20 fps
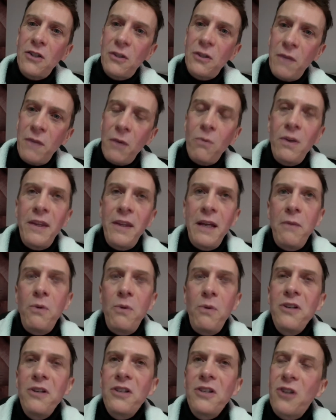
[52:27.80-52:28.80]
well, they
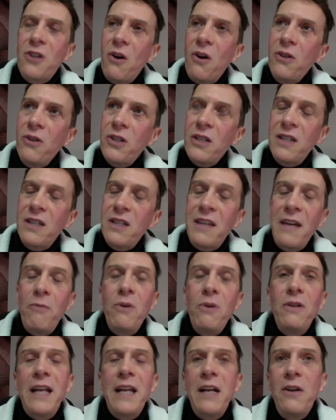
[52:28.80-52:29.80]
weren't soldiers. They
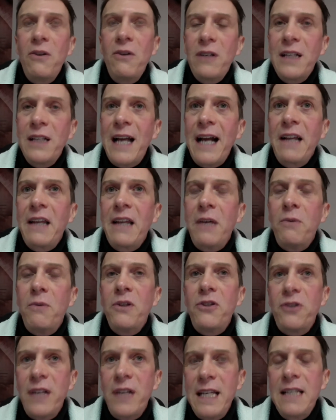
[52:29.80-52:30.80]
looked like they were
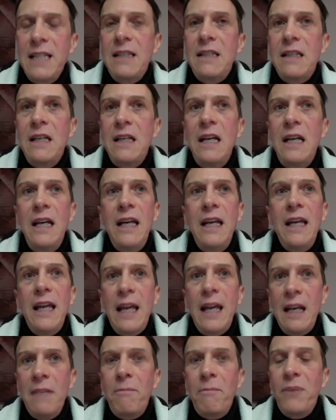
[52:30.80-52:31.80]
dressed
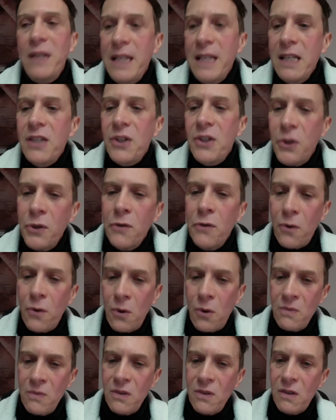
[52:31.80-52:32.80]
in police
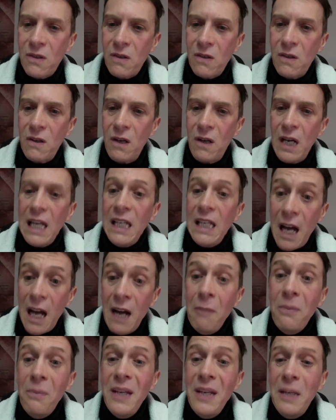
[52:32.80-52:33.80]
uniforms.
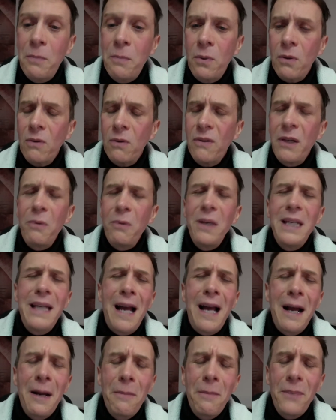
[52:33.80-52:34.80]
Young people. They were
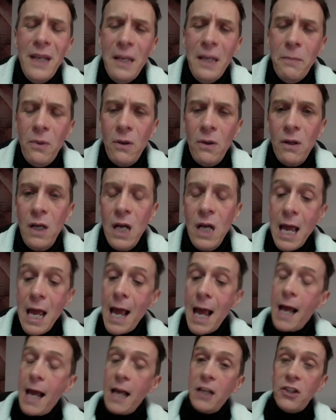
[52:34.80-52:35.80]
young people.
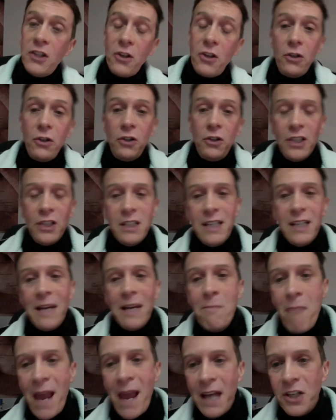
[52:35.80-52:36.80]
So just
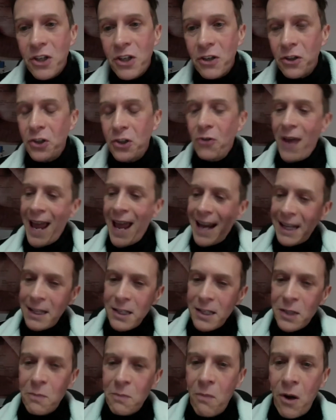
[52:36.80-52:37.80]
imagine, you're at
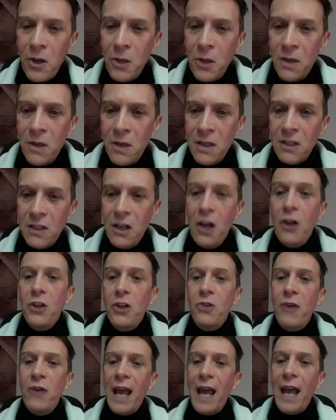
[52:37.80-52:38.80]
this monument,
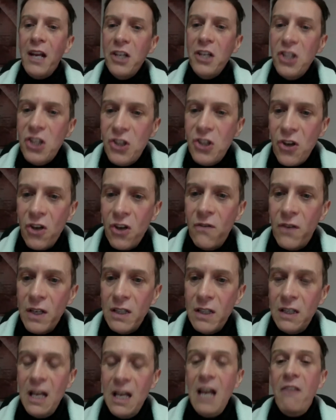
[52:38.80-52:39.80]
you're at a
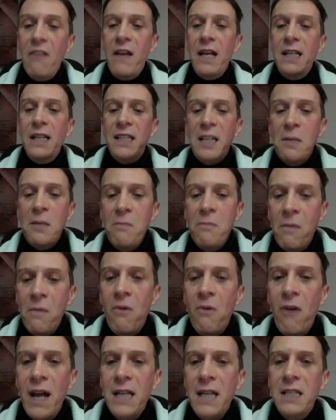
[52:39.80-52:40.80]
service that is
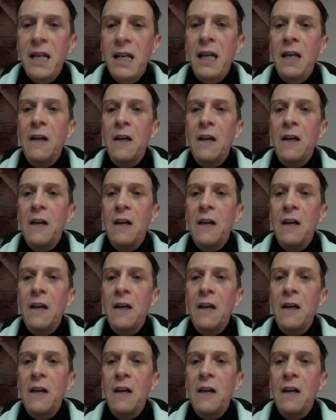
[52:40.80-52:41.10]
commemorating